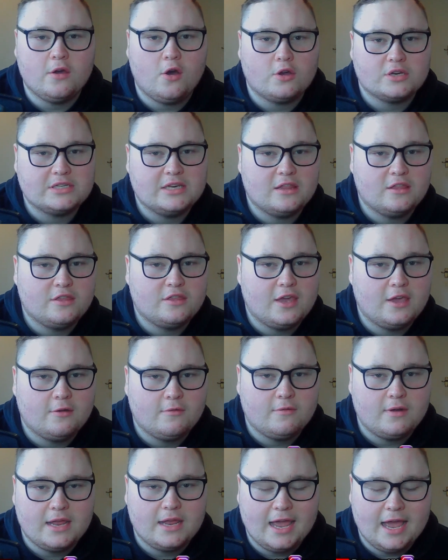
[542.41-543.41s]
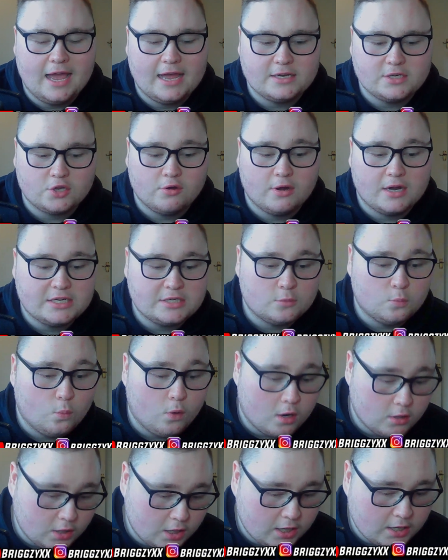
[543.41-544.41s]
Austin Theory and Grayson
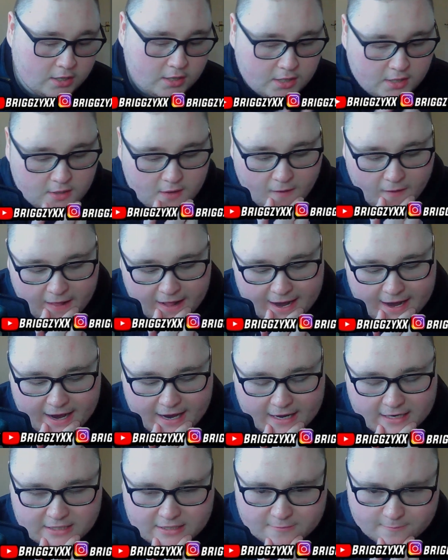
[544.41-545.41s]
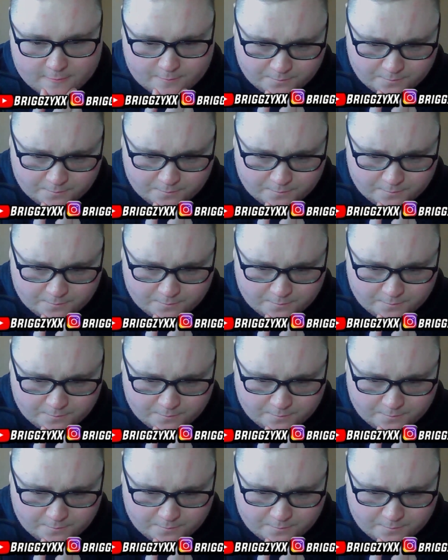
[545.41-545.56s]
Waller, and